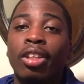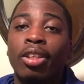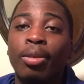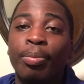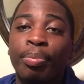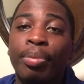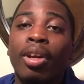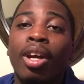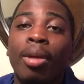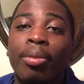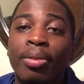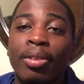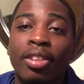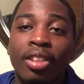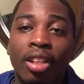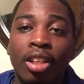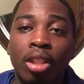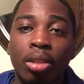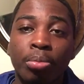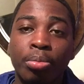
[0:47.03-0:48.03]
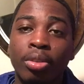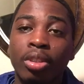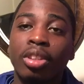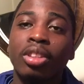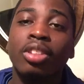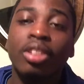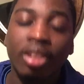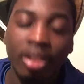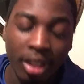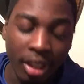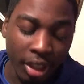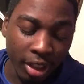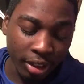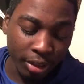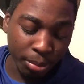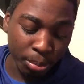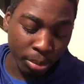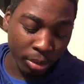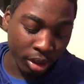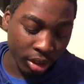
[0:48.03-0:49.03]
you probably not brushing
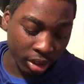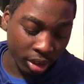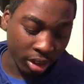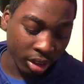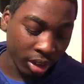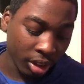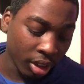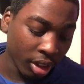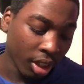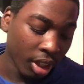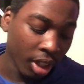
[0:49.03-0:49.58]
as much